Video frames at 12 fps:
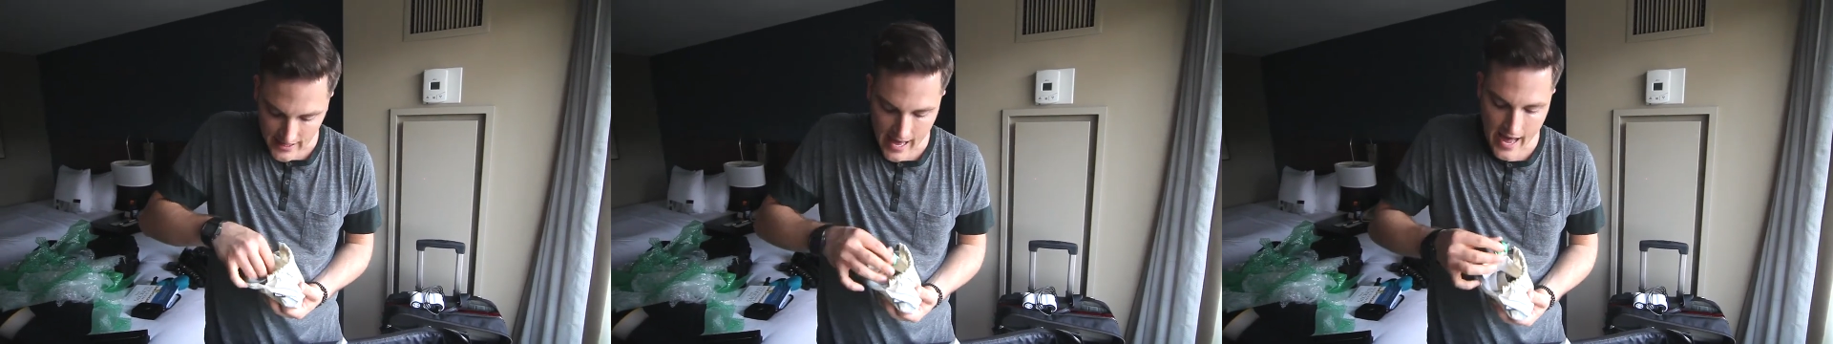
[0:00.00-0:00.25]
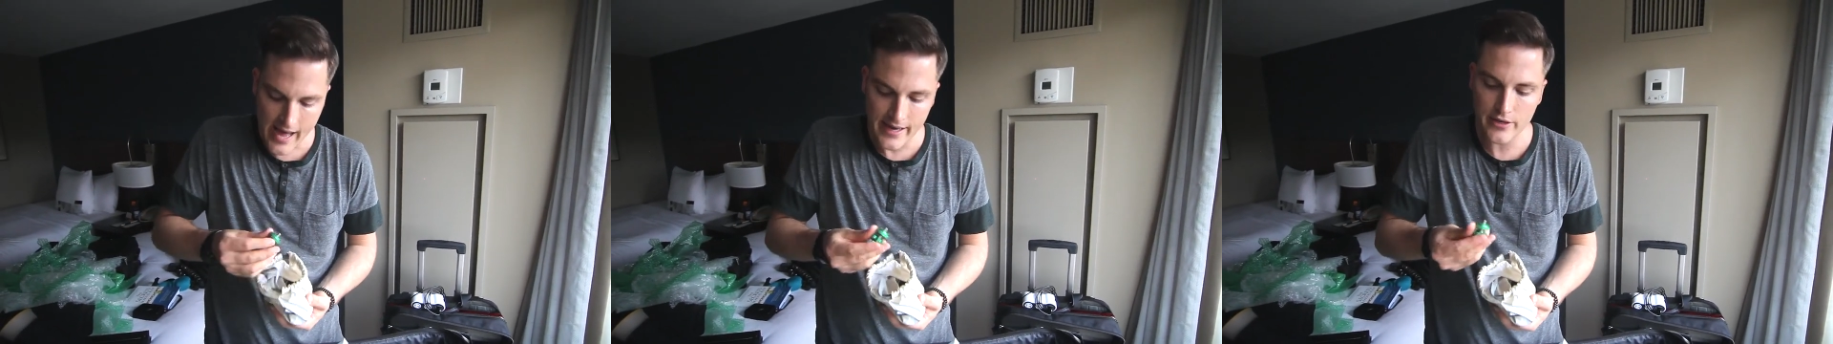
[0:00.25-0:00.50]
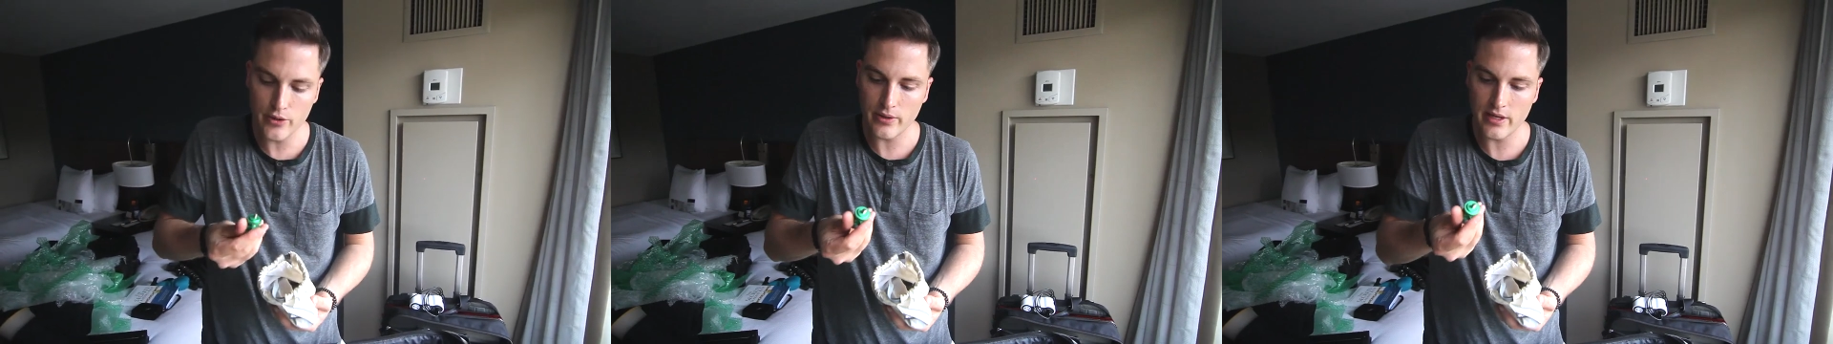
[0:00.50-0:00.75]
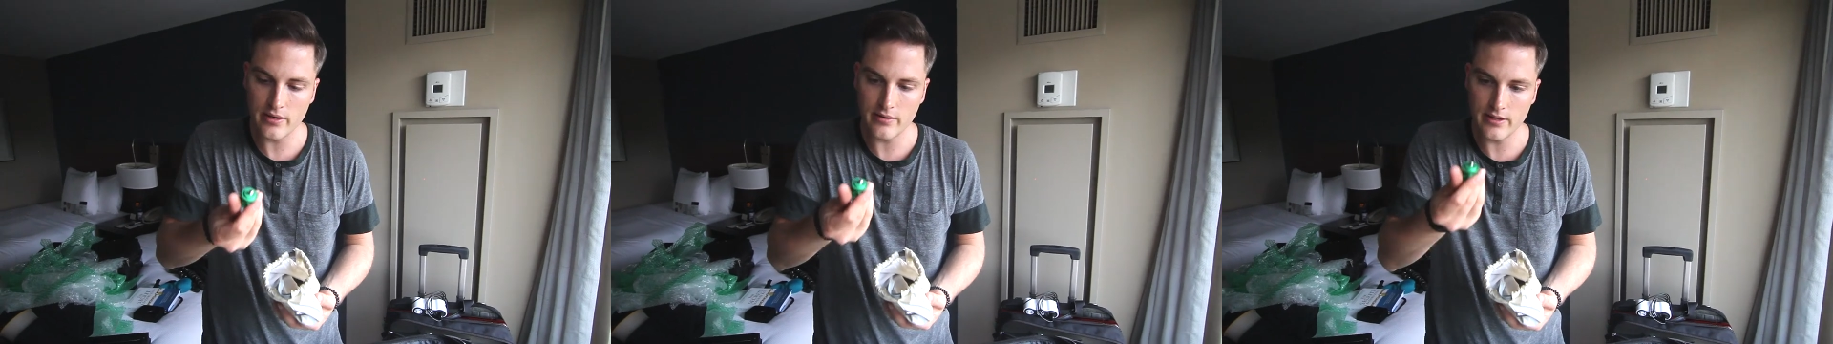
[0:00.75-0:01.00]
that you
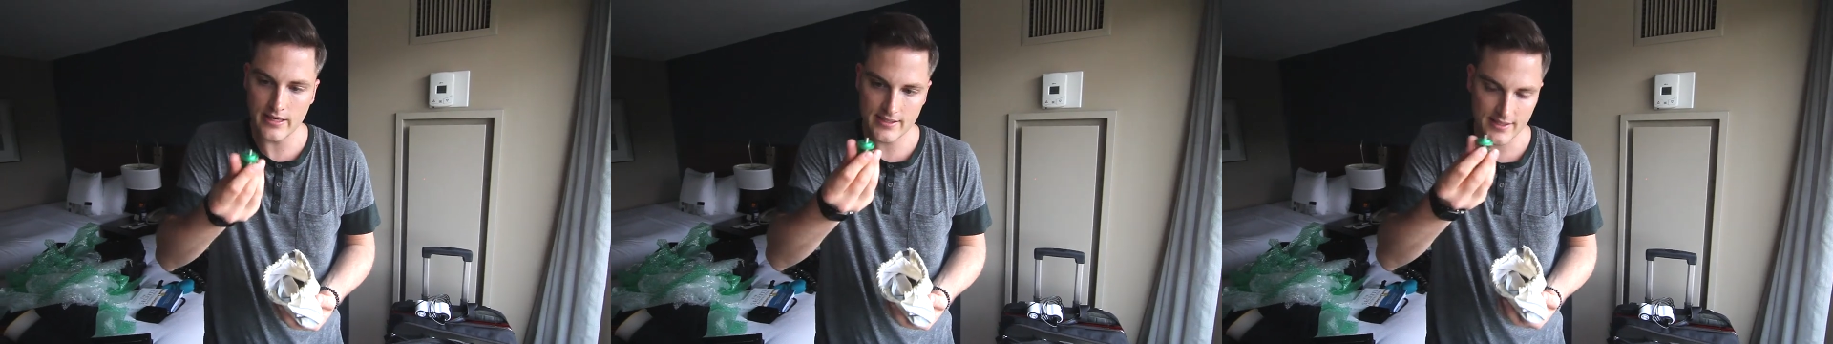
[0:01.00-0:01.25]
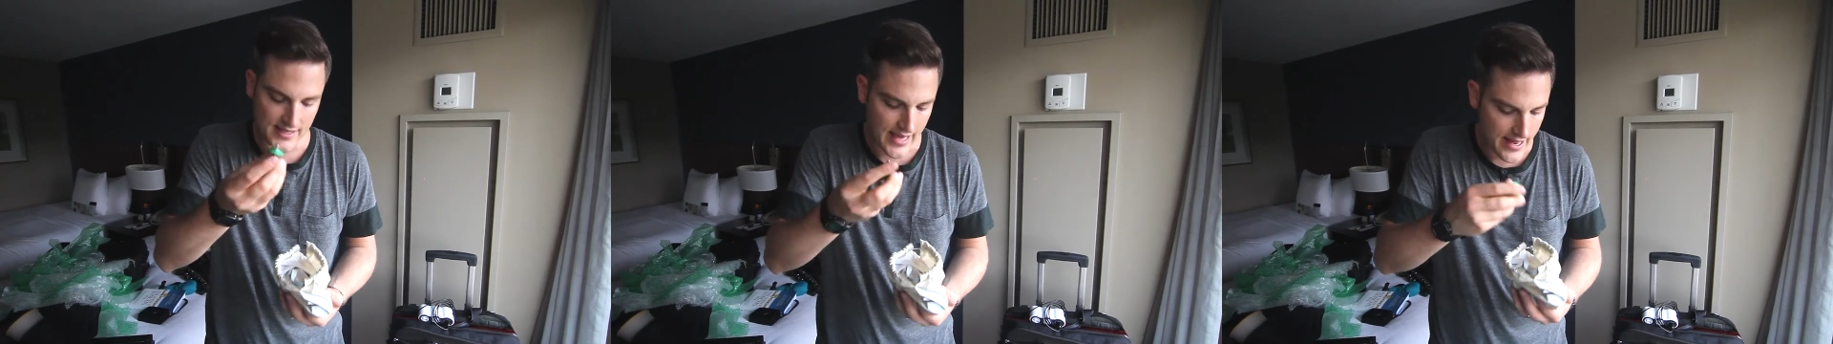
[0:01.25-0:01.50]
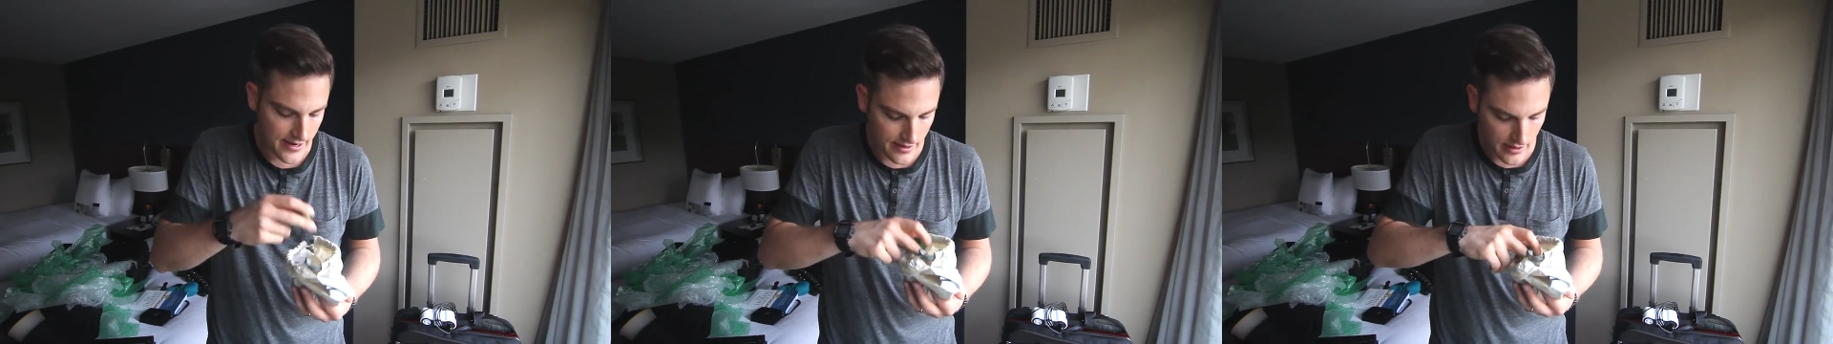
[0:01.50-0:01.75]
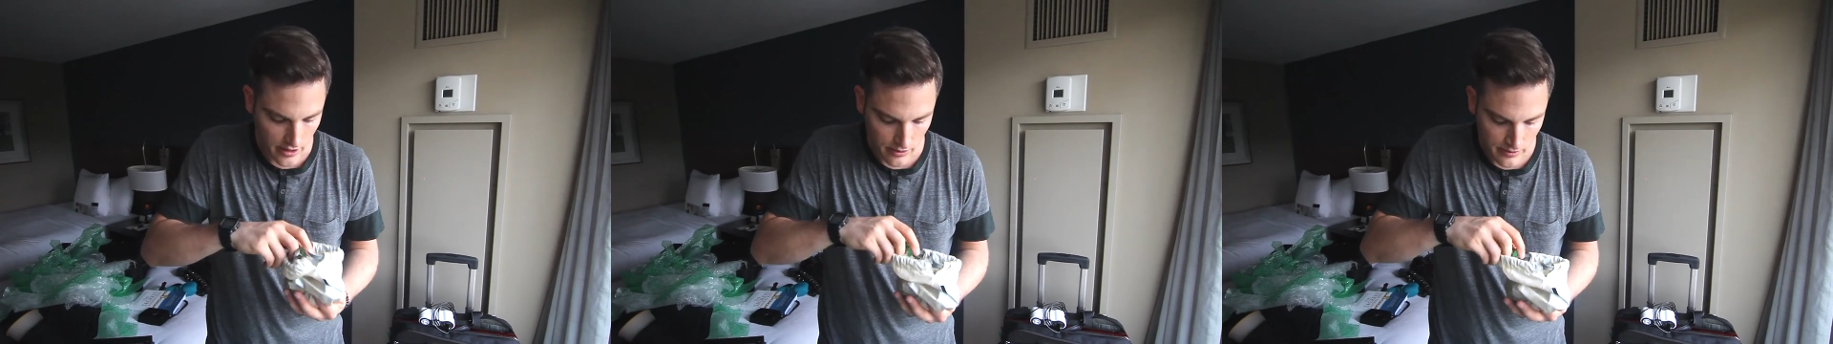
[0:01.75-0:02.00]
can
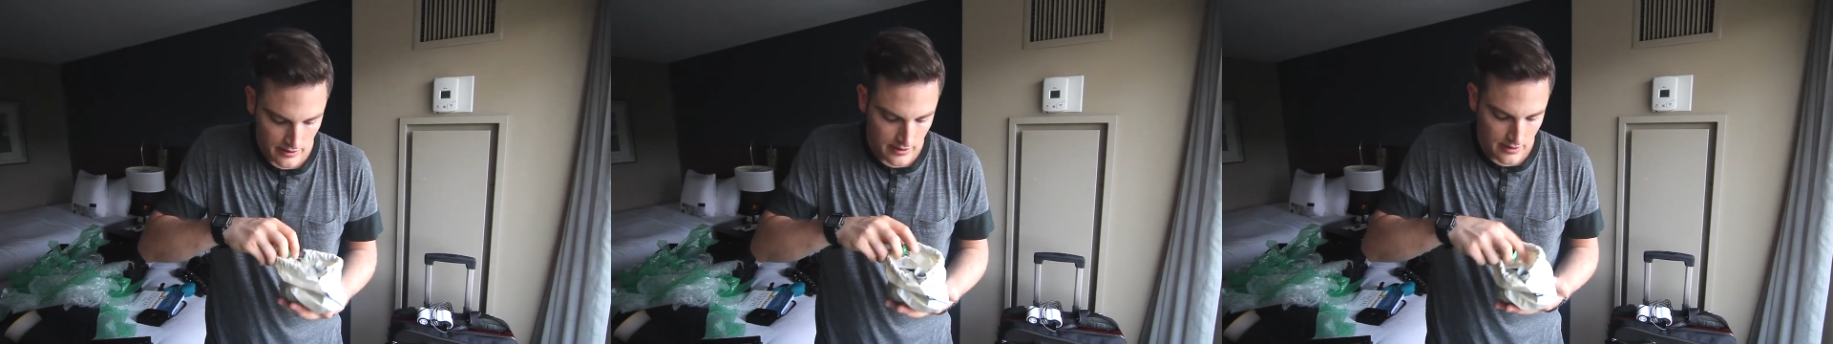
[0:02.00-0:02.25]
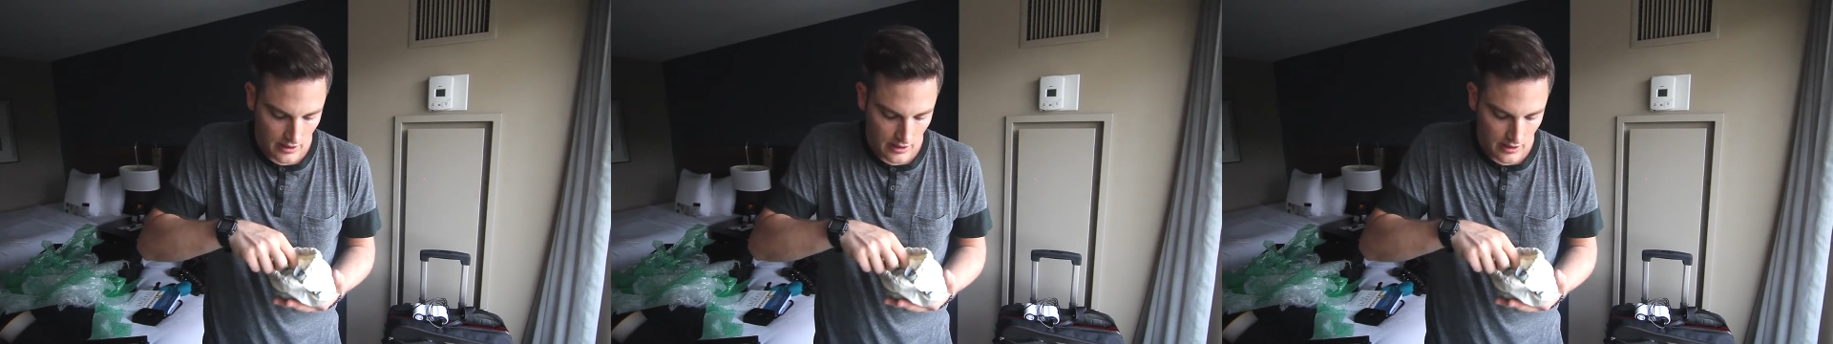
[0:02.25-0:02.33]
extend, you know,